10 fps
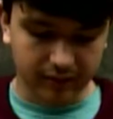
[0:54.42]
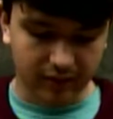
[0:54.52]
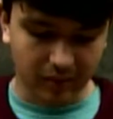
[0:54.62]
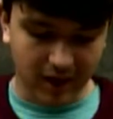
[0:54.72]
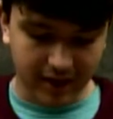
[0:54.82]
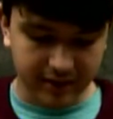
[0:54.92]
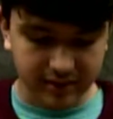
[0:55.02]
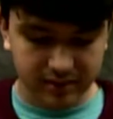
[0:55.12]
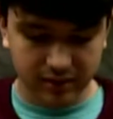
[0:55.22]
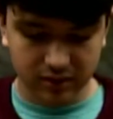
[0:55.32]
From
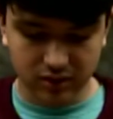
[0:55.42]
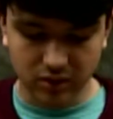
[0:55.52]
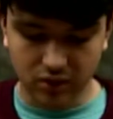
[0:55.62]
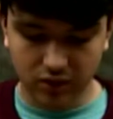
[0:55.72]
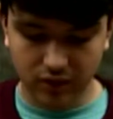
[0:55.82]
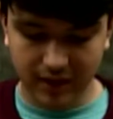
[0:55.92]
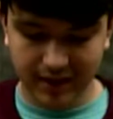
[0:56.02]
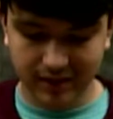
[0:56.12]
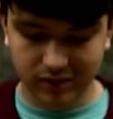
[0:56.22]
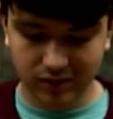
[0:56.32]
guidance, dual
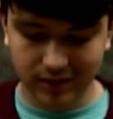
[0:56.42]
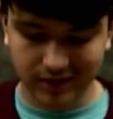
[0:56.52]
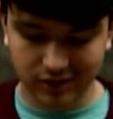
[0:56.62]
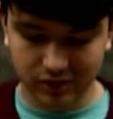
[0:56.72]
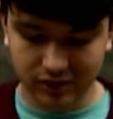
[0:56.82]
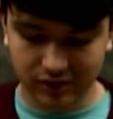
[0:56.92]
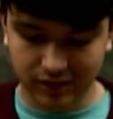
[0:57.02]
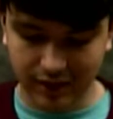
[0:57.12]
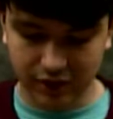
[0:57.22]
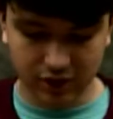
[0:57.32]
credits
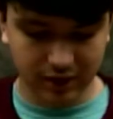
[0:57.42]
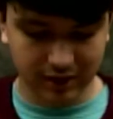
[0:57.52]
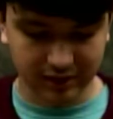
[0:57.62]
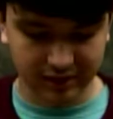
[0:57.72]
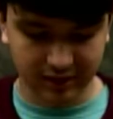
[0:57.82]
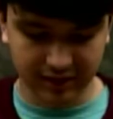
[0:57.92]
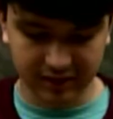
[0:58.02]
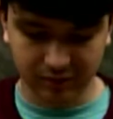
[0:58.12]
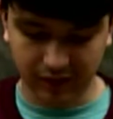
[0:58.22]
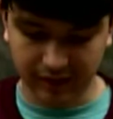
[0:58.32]
registration is
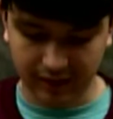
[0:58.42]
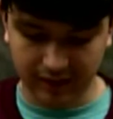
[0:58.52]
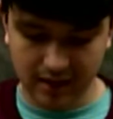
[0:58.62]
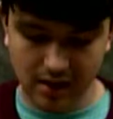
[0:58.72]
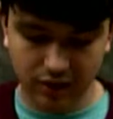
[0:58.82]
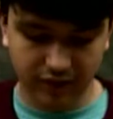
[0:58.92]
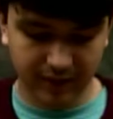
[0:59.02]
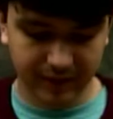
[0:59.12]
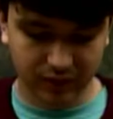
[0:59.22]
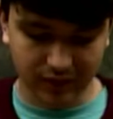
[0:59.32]
this Monday,
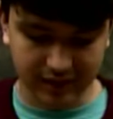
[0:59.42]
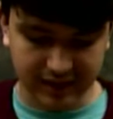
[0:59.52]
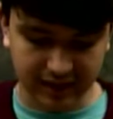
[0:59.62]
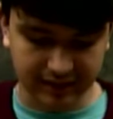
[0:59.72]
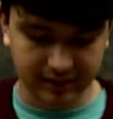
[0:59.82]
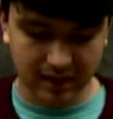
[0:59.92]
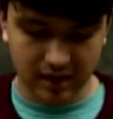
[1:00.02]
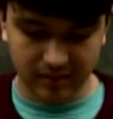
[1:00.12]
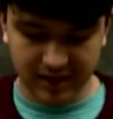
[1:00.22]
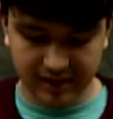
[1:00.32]
November 26th.
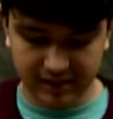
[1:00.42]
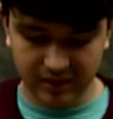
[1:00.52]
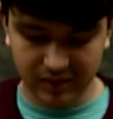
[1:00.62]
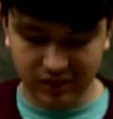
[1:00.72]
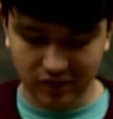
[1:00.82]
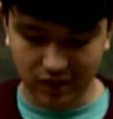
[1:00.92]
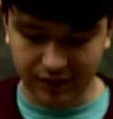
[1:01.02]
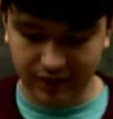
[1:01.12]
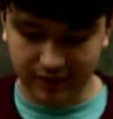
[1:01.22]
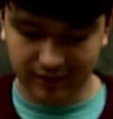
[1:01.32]
Please see Mr.
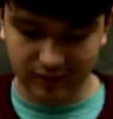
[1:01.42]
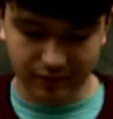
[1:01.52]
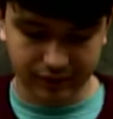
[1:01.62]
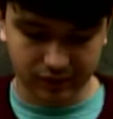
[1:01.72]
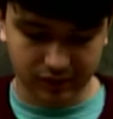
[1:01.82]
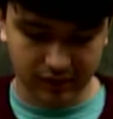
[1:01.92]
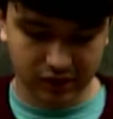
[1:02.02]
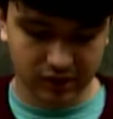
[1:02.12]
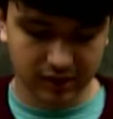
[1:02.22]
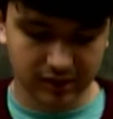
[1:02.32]
Arnold for registration.